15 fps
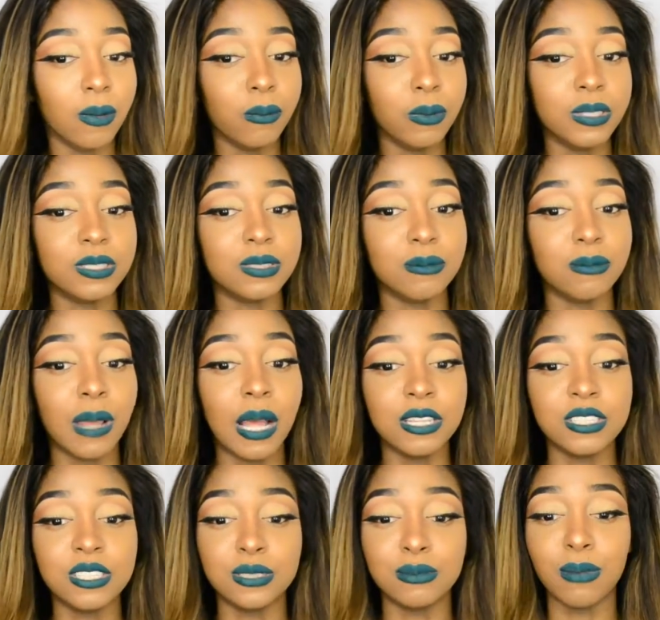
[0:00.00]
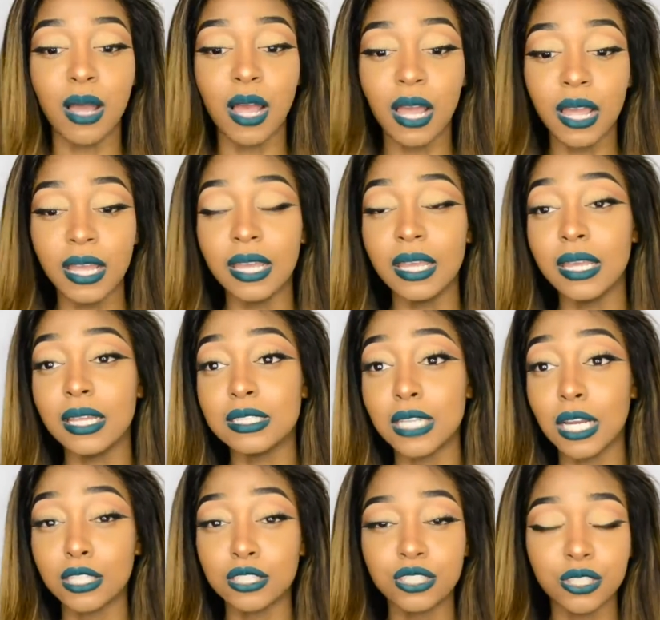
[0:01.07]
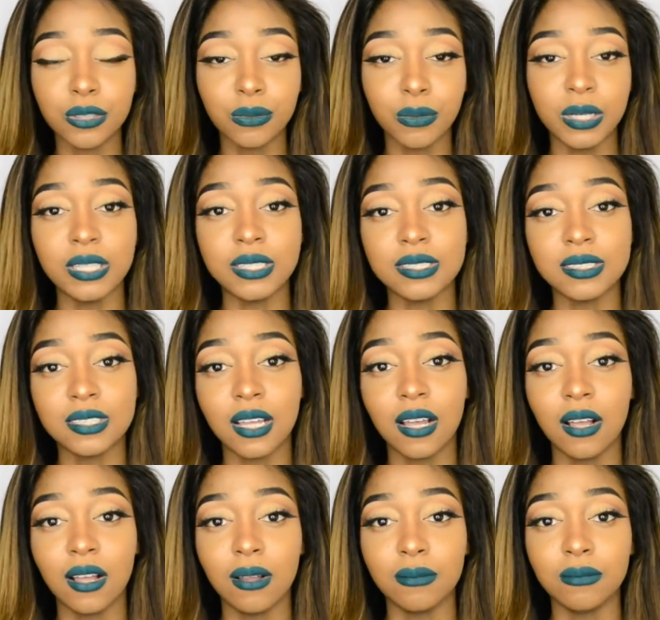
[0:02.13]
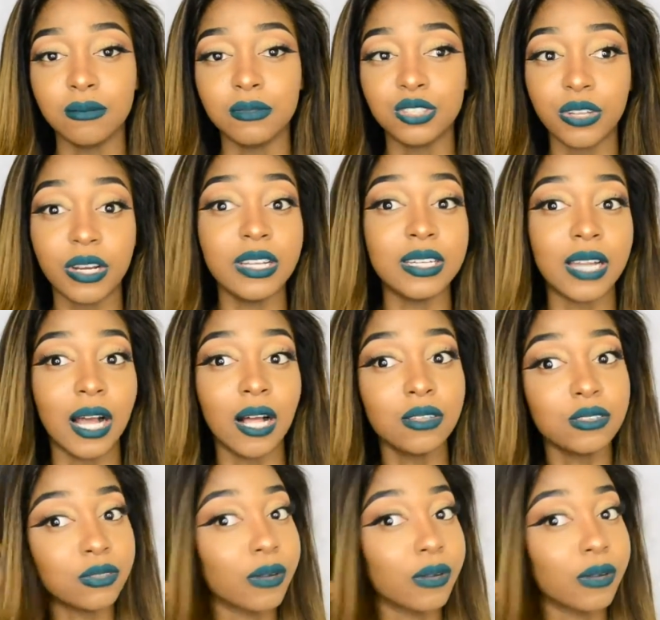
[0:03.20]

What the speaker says: which matches my texture when it's straightened out.